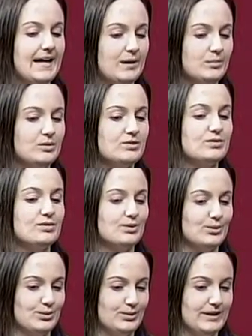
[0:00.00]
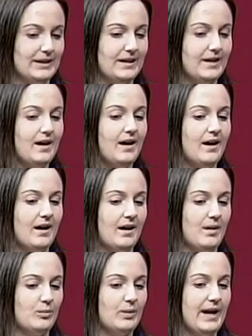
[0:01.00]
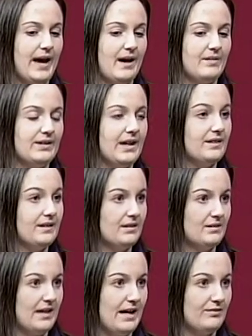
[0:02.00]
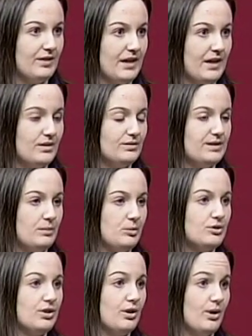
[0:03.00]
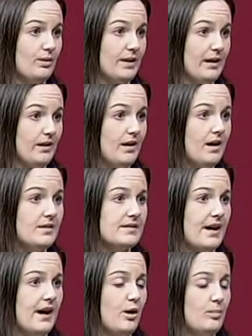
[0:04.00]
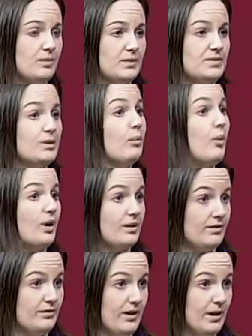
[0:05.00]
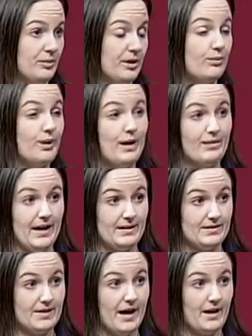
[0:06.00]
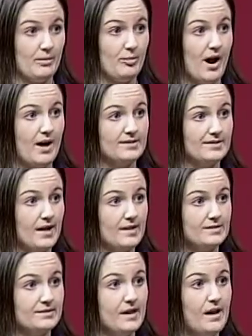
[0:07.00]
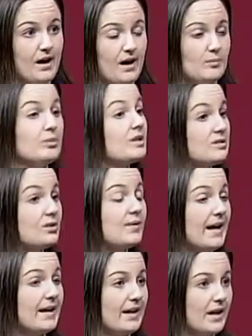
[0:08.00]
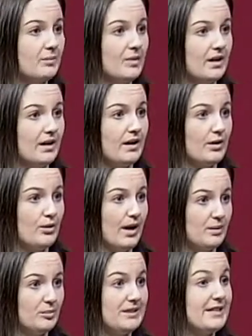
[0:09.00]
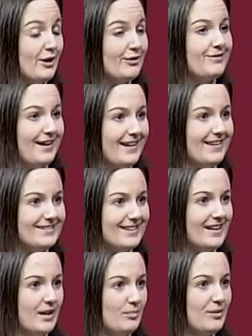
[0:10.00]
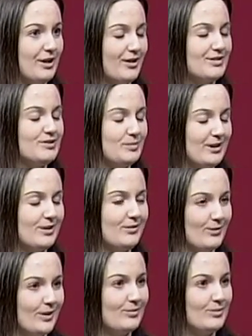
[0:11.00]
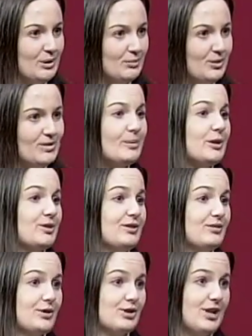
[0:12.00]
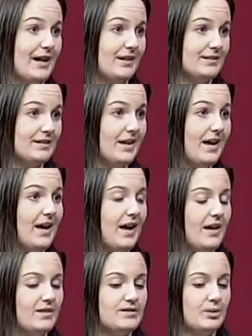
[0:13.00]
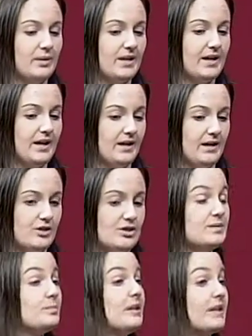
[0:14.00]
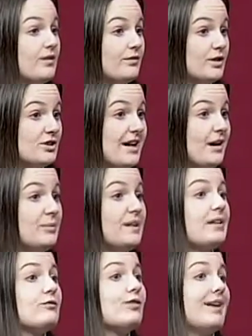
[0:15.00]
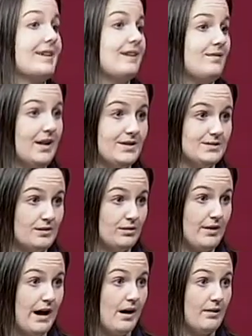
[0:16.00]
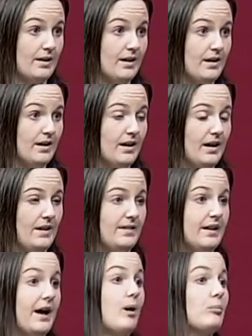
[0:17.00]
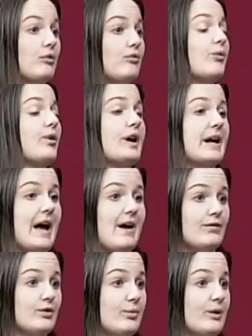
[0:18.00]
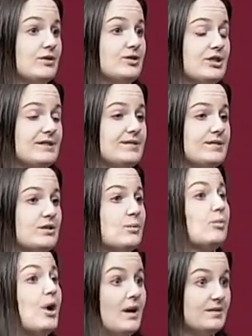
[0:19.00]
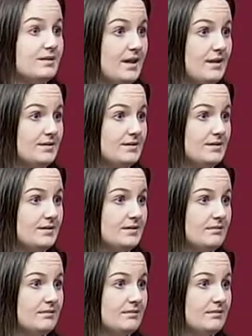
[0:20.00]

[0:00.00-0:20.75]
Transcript: Absolutely. We have a legal advocate who's able to go there to help support the family throughout that entire process. Because you're right, it can be incredibly terrifying to get up there and speak in front of people, especially for a child. And so we can just be there for the child, be that friendly face in the crowd, and then help before and afterwards just to process.